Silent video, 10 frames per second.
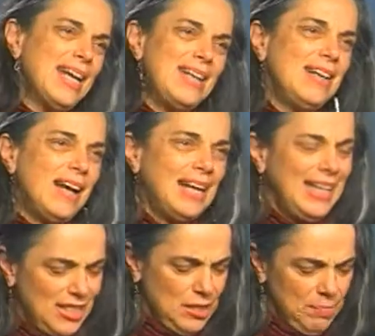and not
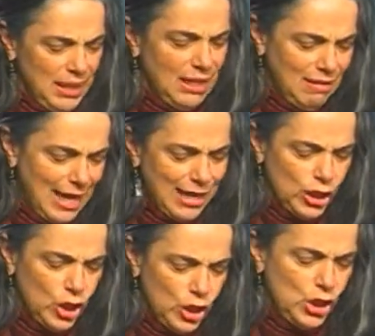into being
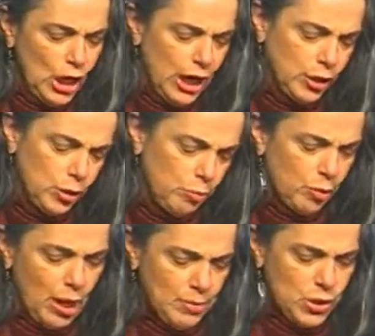that good daughter who
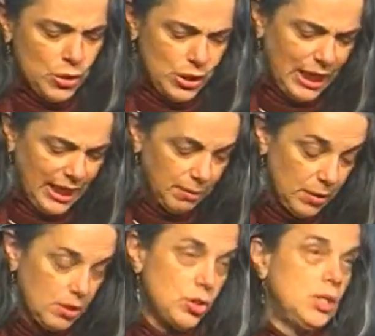promised her dying
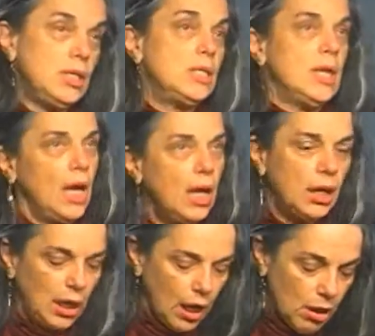mother she'd
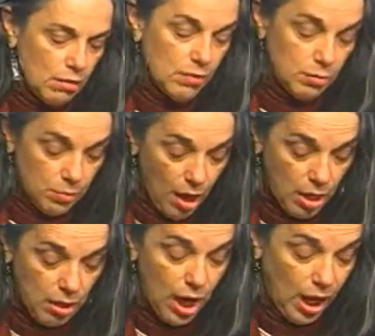take care of her brother.